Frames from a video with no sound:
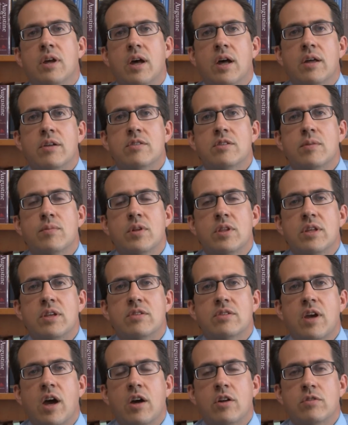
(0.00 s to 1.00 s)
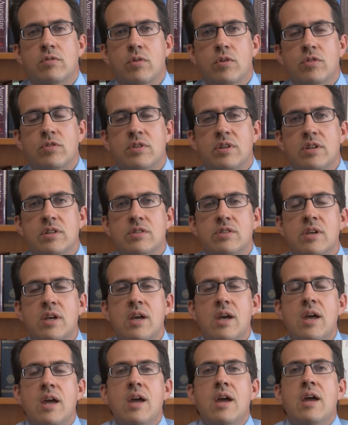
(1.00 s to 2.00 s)
uh, some of these controversies
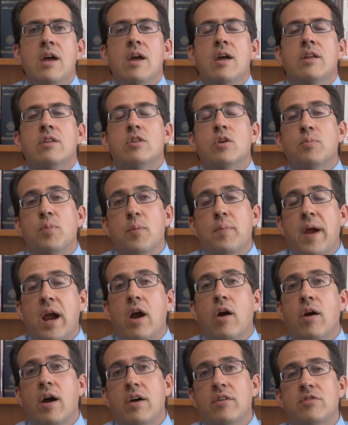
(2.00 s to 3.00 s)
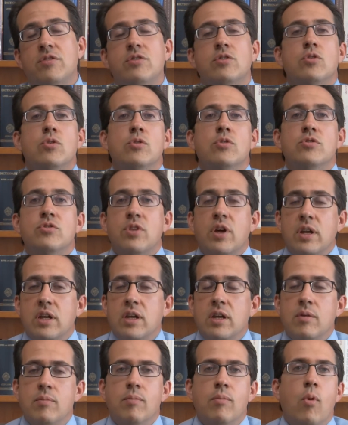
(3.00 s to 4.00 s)
to prepare us to
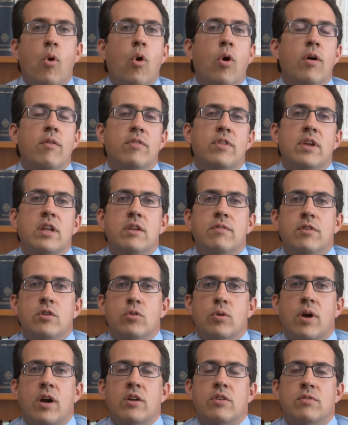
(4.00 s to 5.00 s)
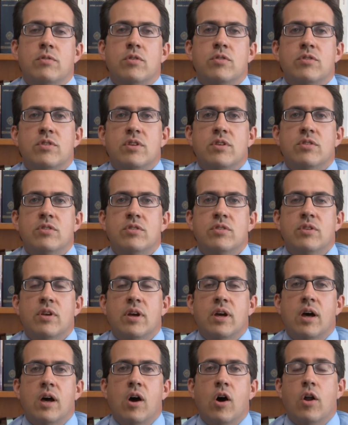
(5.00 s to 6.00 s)
study more of the individual controversies
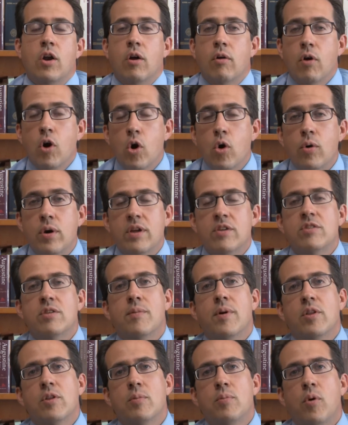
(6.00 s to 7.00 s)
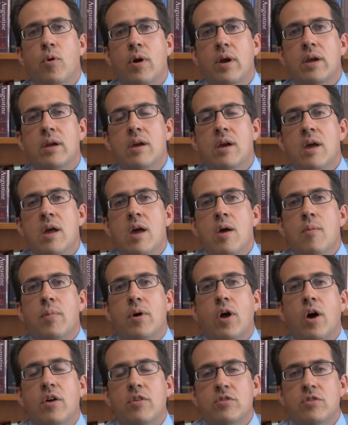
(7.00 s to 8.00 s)
uh, on our own at some other point,
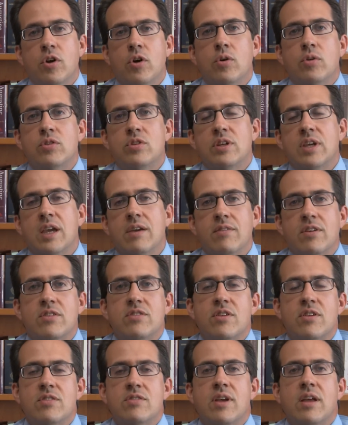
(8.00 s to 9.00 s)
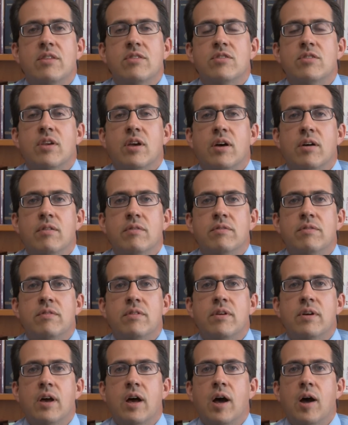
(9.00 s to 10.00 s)
but also to give us a sense of
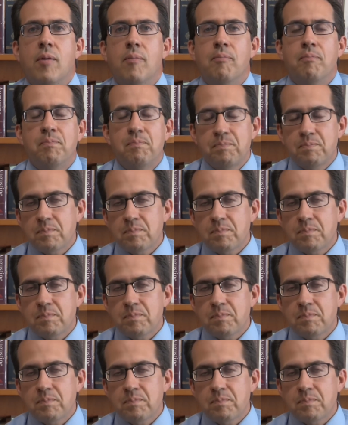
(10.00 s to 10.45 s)
um,